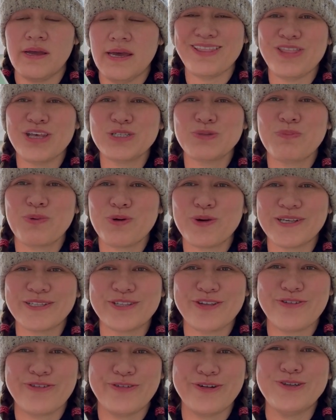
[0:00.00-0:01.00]
This book is
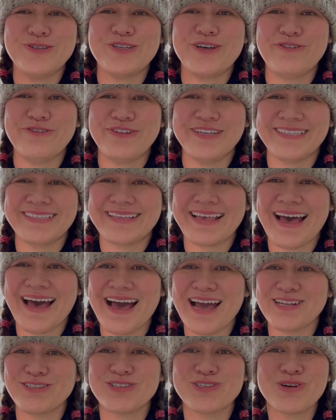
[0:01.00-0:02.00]
the first of its
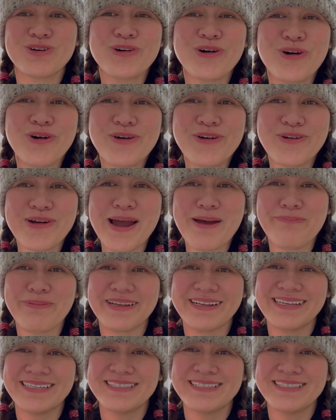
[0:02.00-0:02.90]
kind, so go grab it.